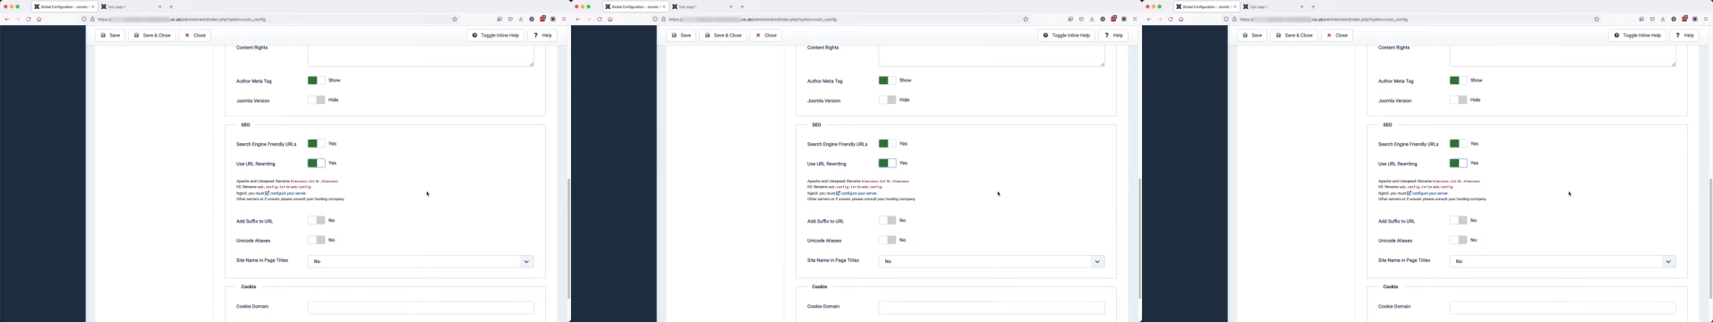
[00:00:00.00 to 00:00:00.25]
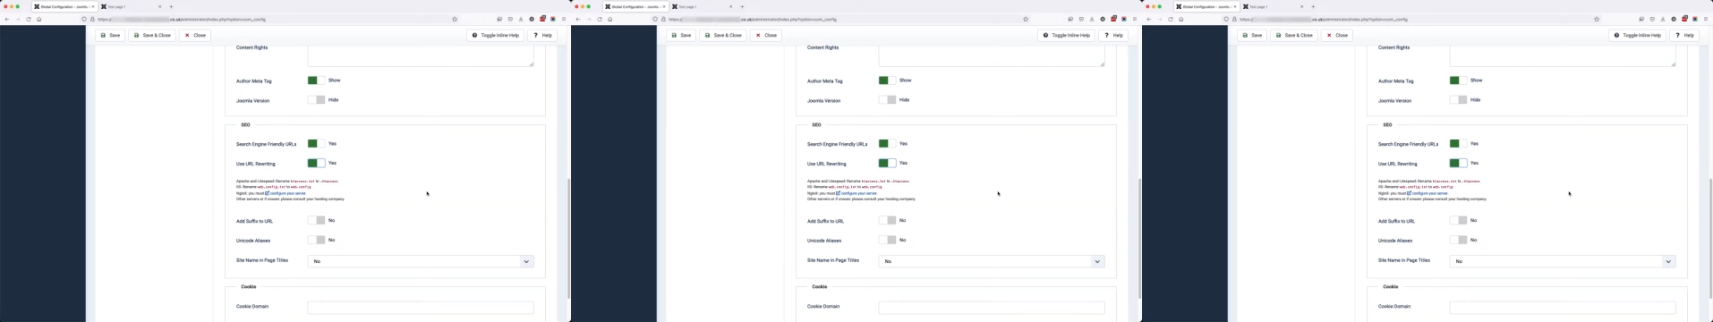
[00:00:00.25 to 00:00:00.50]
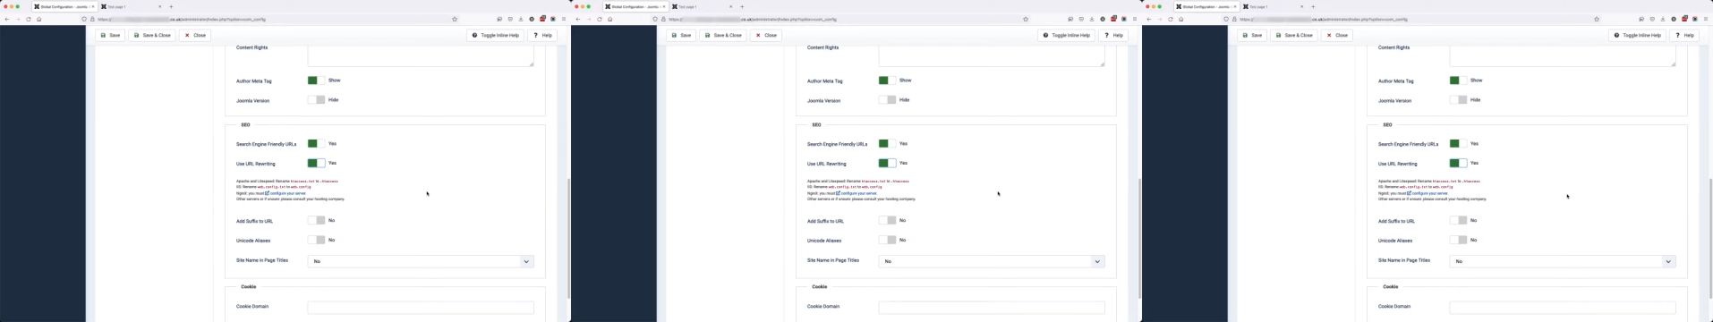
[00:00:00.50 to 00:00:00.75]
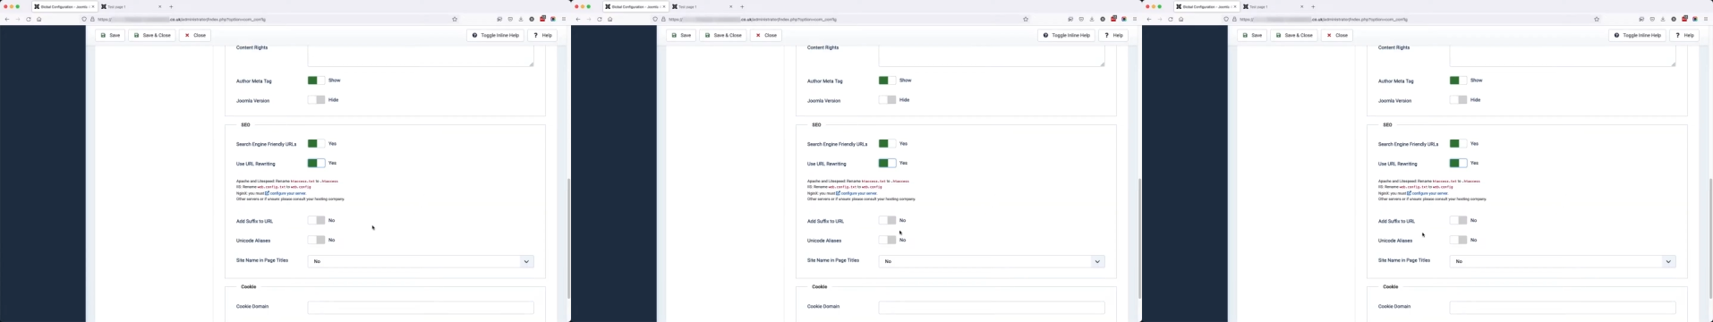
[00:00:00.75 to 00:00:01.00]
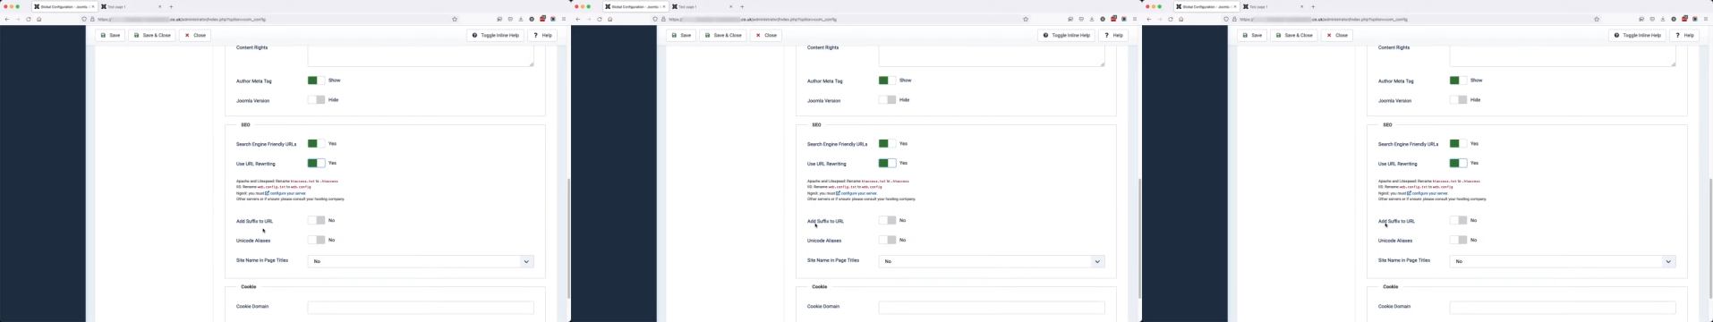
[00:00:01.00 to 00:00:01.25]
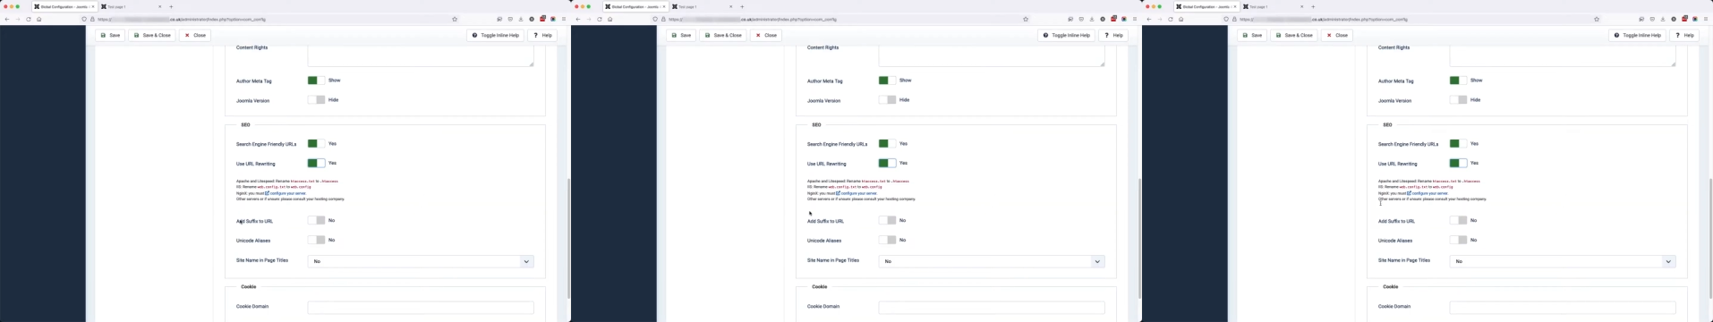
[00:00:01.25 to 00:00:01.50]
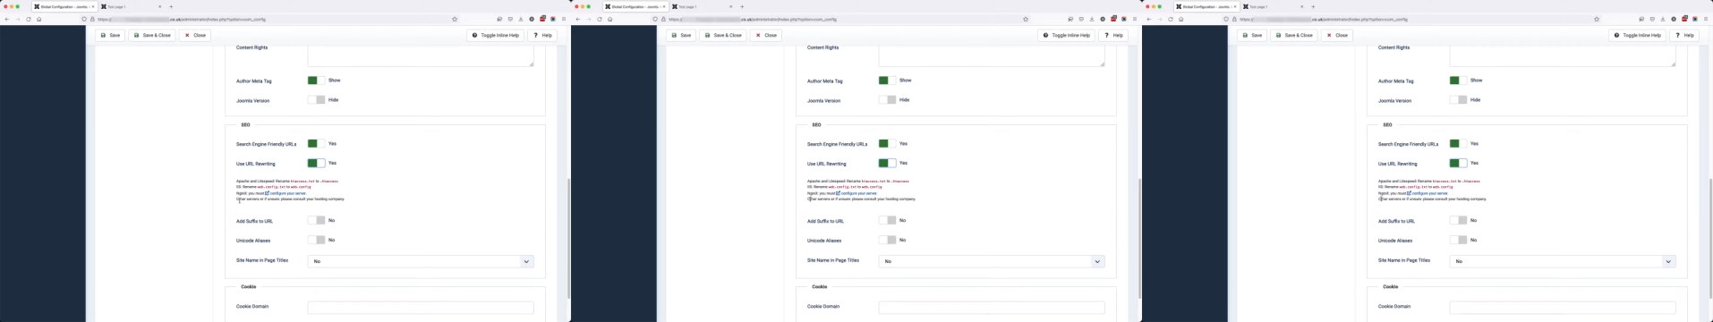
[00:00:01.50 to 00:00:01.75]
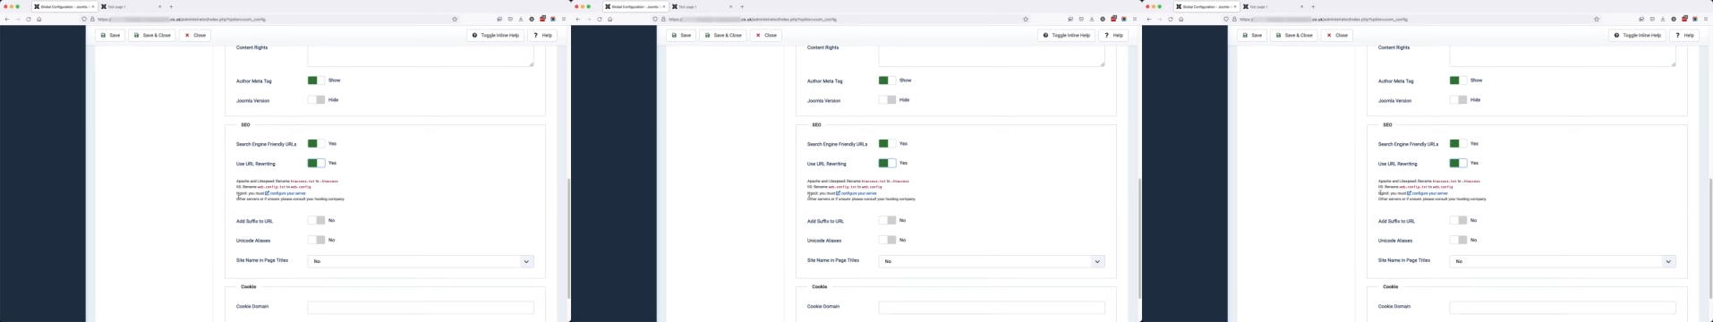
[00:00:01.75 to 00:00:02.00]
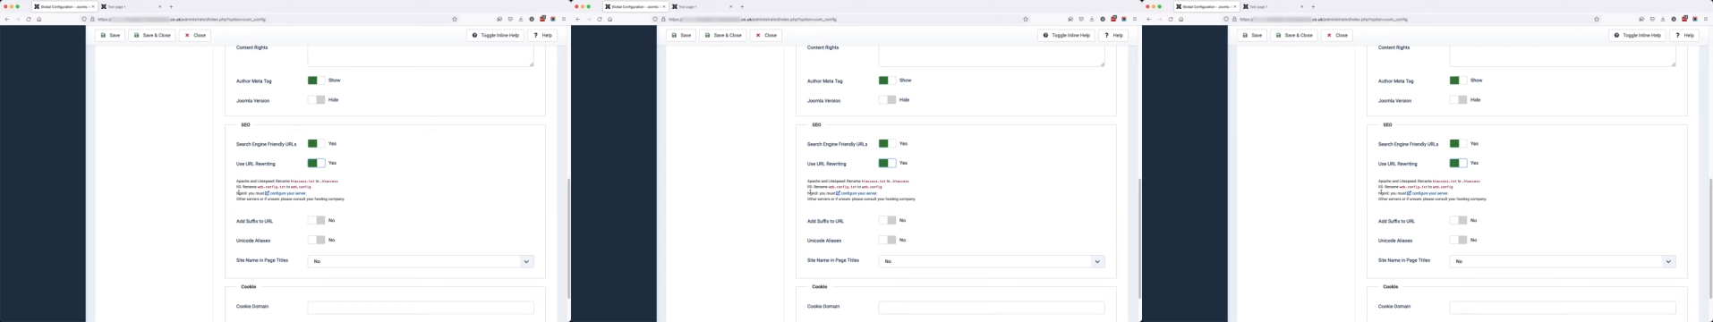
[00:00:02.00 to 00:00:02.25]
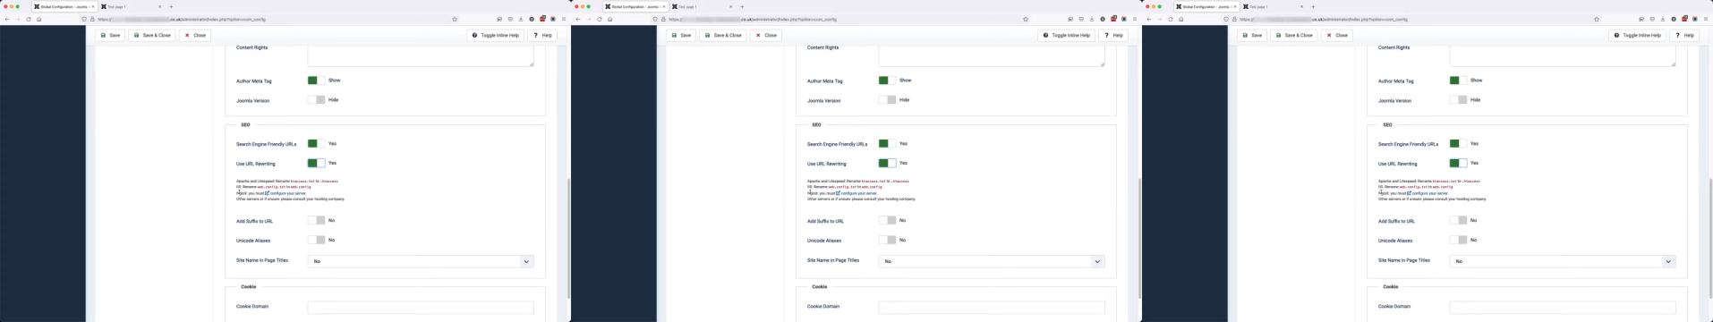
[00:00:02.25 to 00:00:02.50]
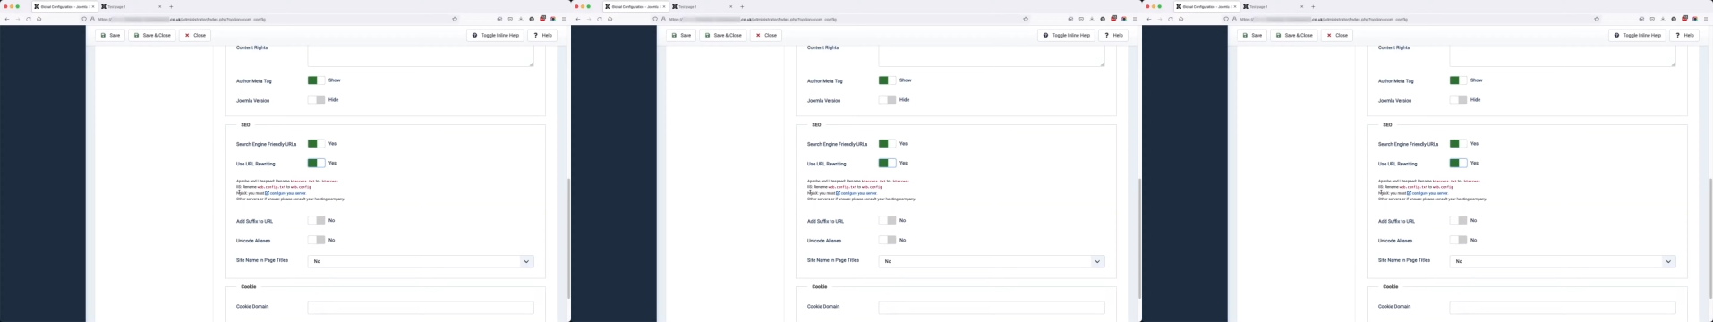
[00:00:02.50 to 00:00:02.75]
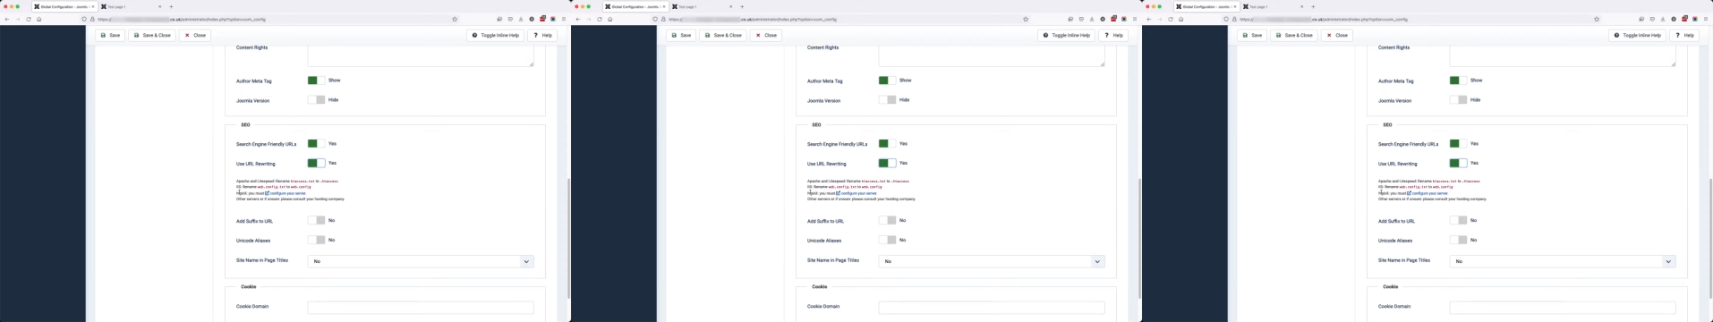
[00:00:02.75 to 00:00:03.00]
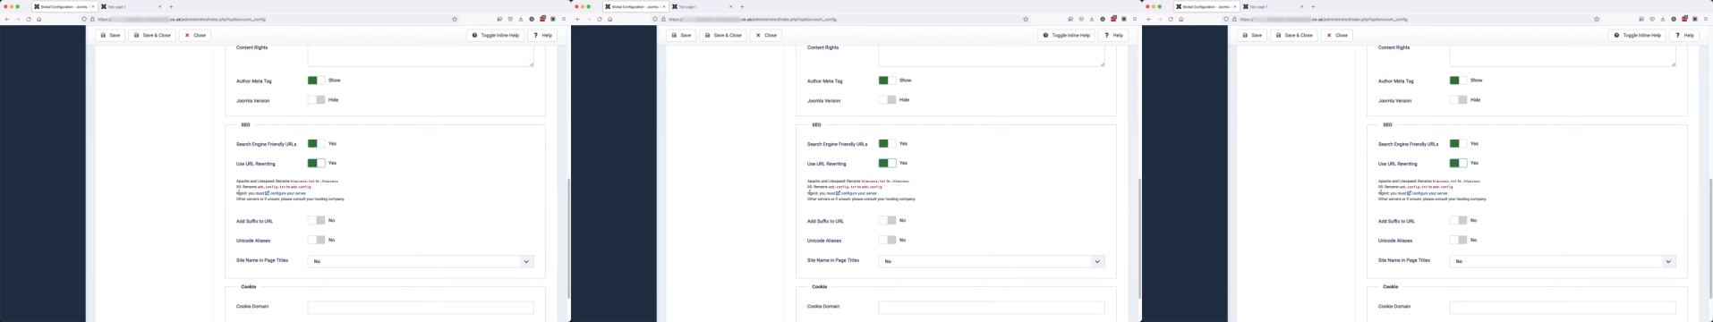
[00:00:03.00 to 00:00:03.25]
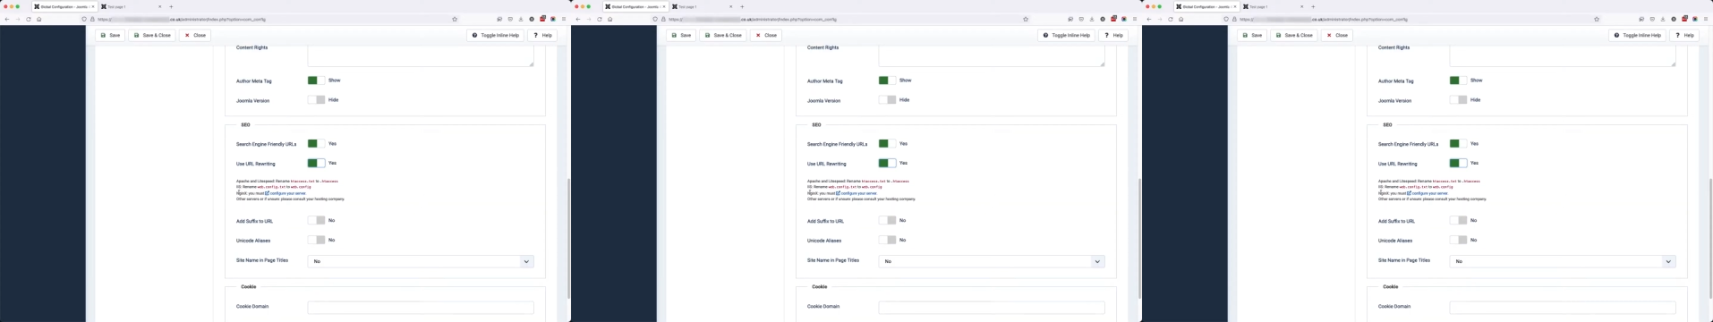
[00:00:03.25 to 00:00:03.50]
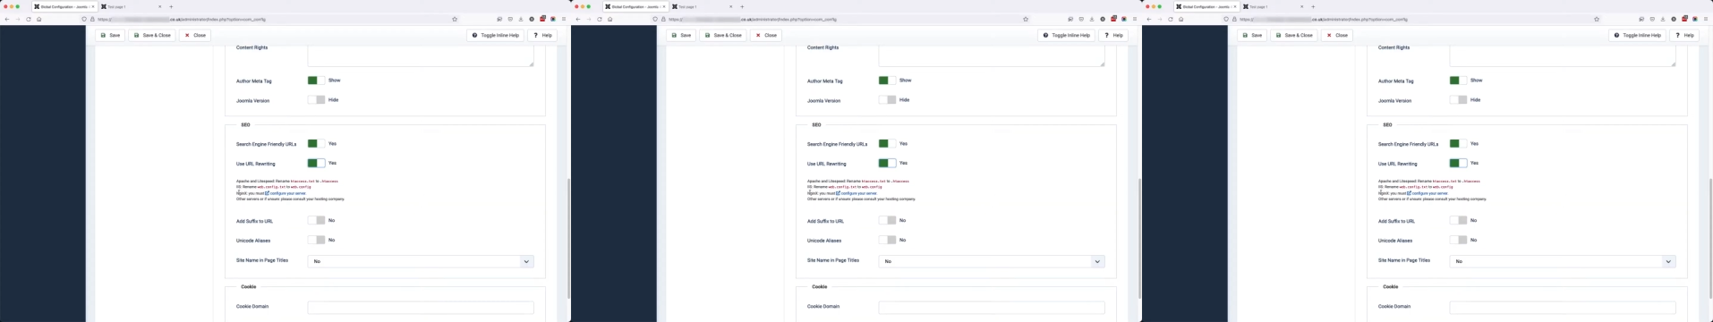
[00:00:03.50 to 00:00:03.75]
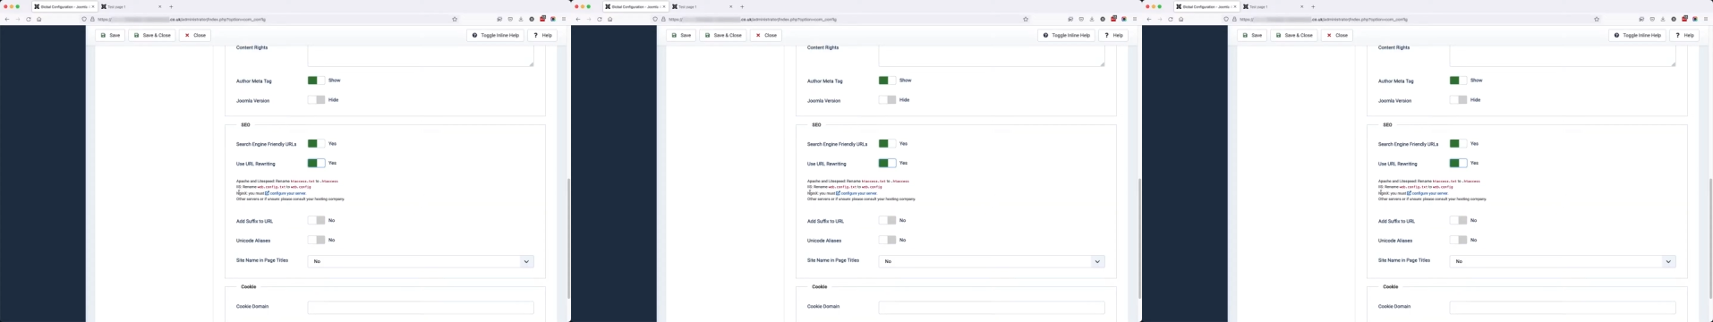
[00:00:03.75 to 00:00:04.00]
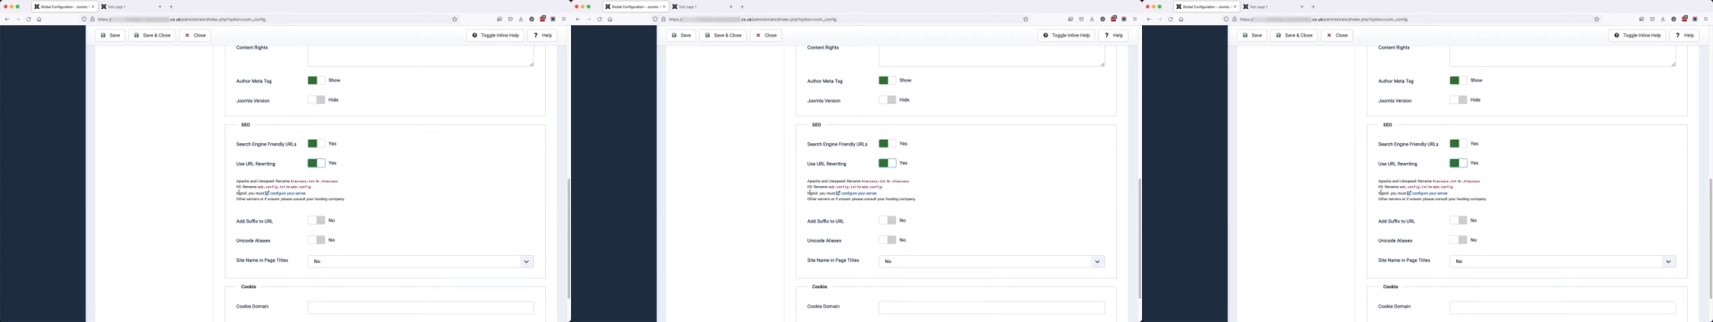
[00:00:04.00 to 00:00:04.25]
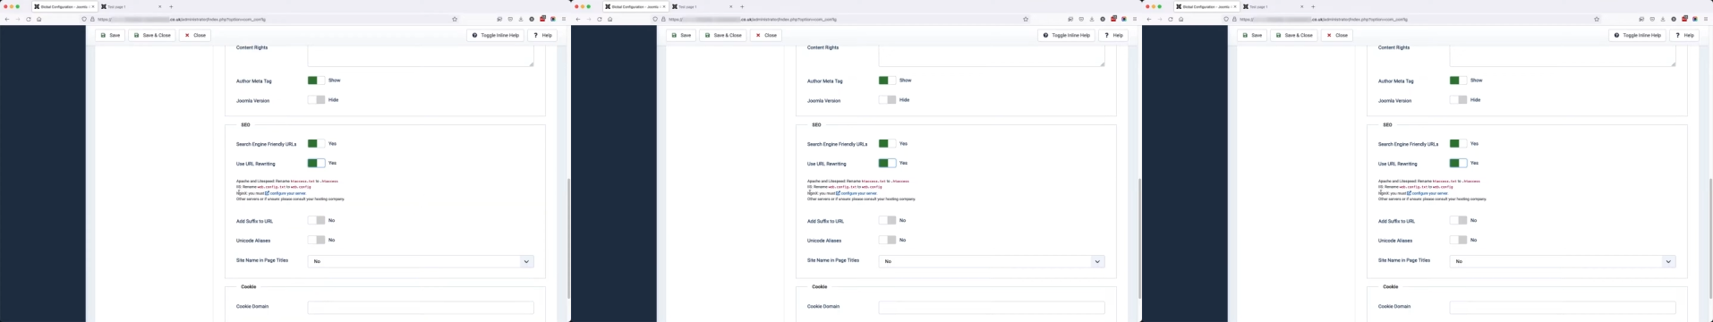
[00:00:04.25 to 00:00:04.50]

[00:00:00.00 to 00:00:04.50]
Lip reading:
[unreadable: no face in view]